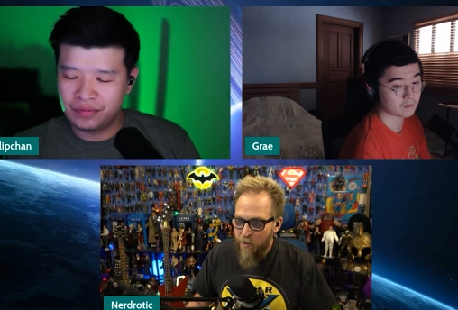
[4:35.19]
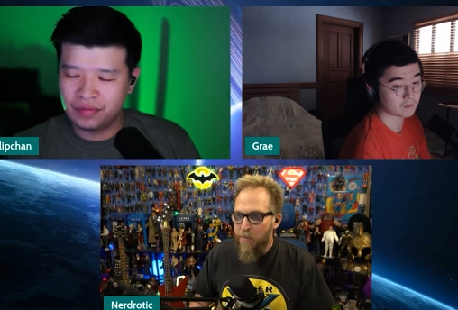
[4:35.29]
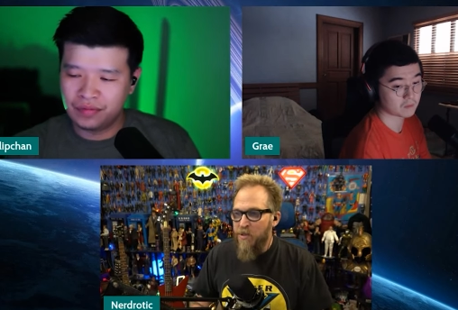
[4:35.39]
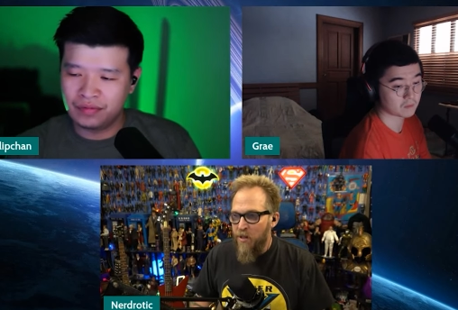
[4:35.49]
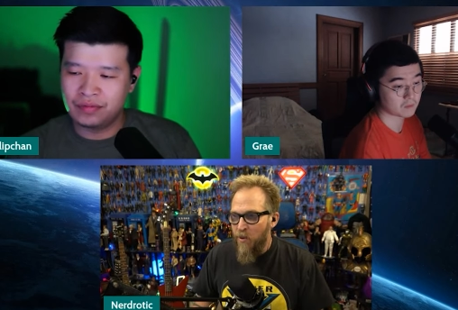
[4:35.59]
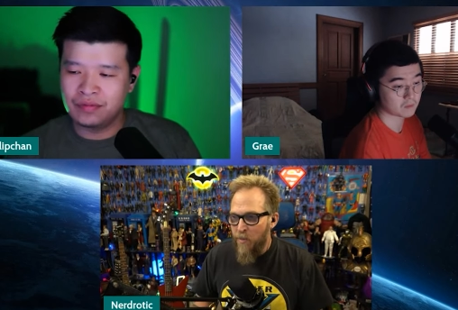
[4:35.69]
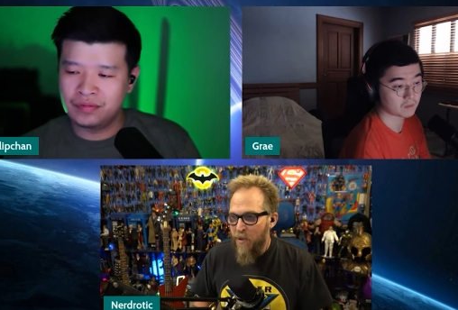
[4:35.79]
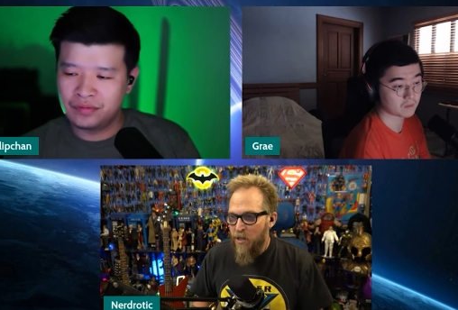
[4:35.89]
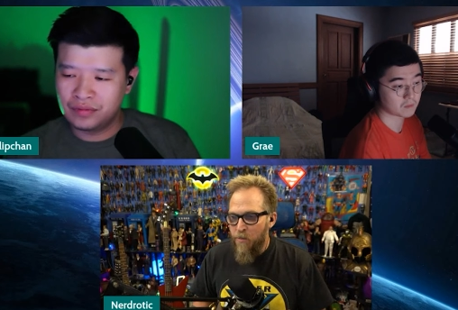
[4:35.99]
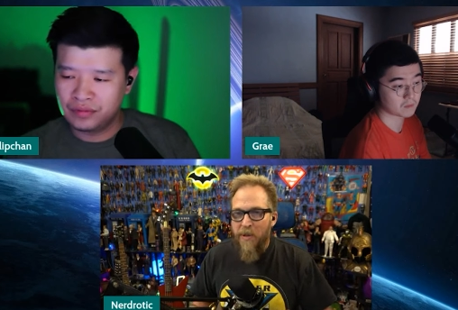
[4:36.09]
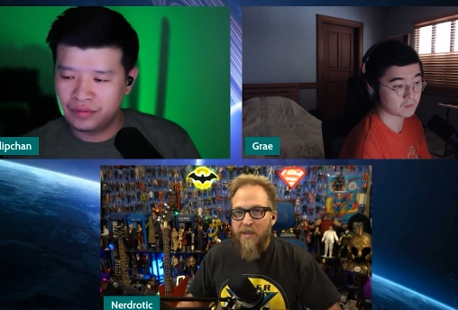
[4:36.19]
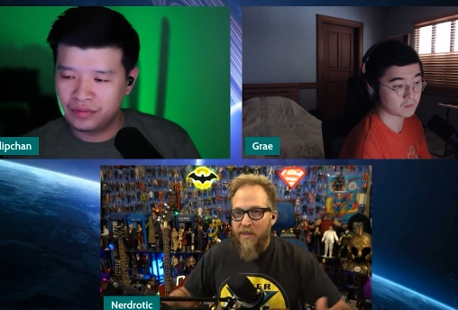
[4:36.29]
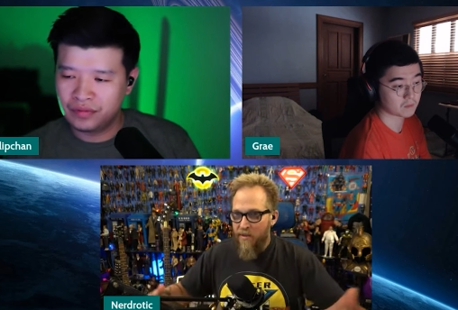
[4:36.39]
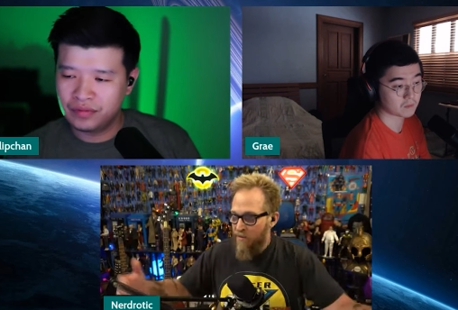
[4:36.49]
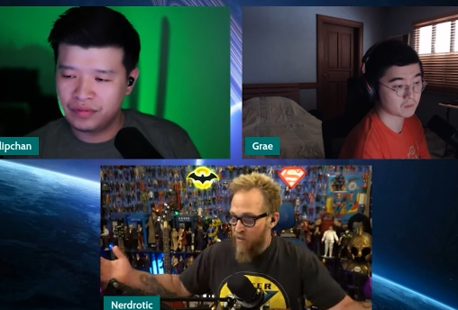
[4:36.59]
Speaker 1: People still would have bitched, but
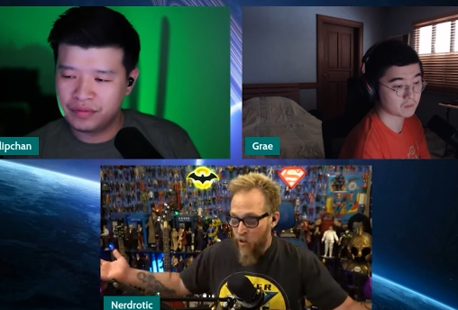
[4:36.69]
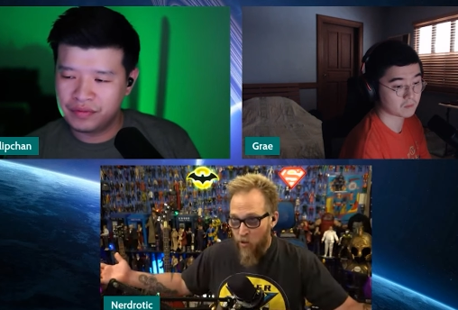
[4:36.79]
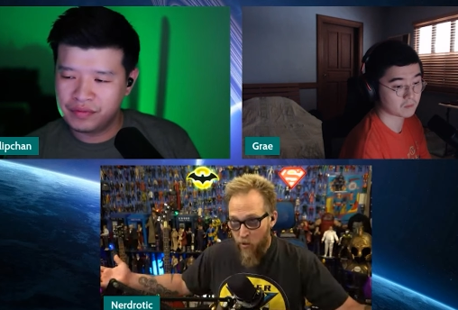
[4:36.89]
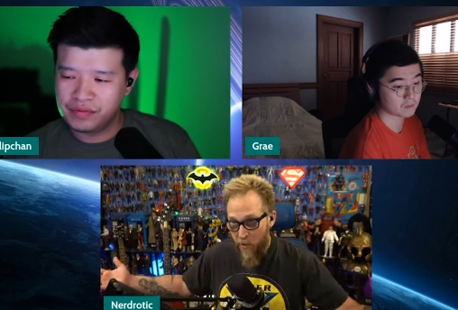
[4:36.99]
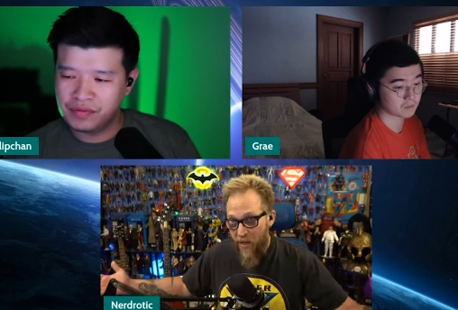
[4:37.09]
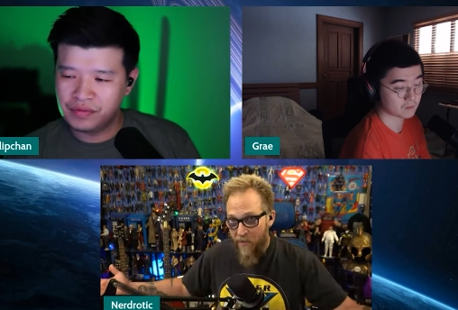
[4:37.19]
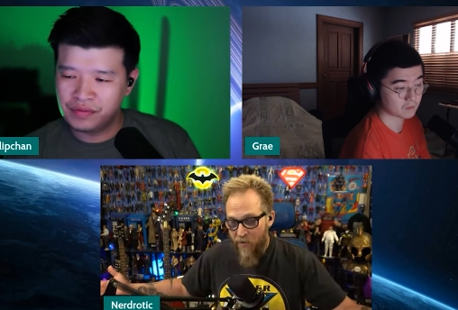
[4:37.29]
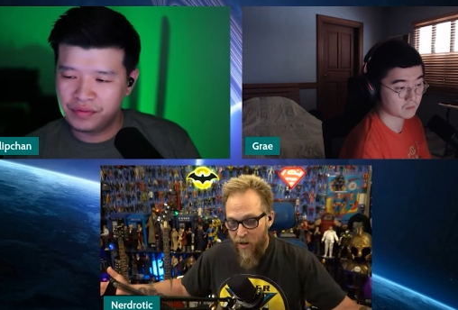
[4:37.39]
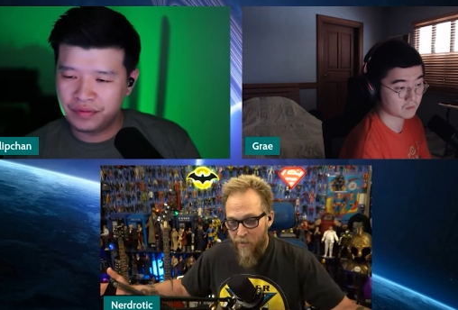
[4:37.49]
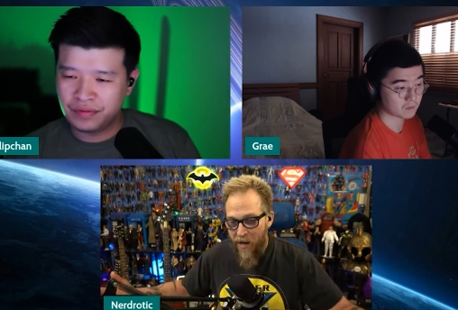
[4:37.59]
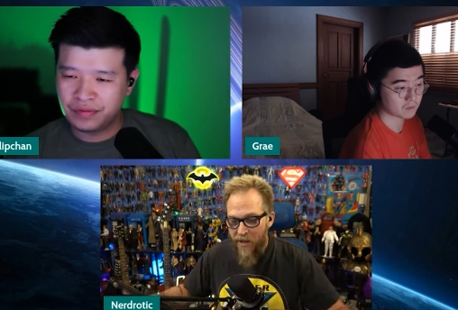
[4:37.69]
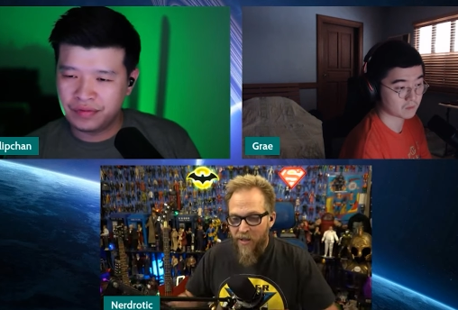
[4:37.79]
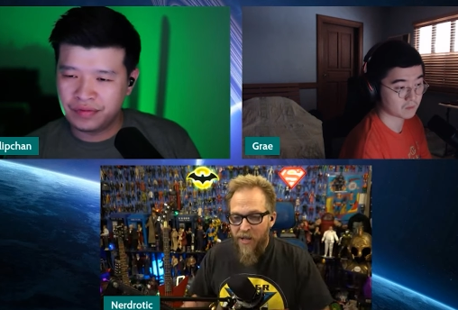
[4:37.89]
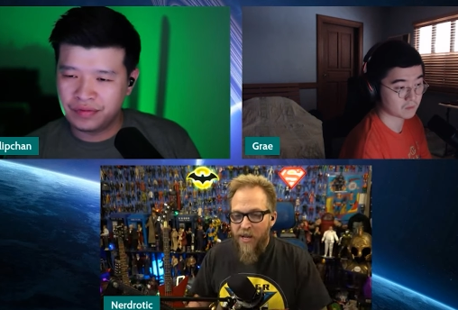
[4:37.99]
dude, you're being upfront about it.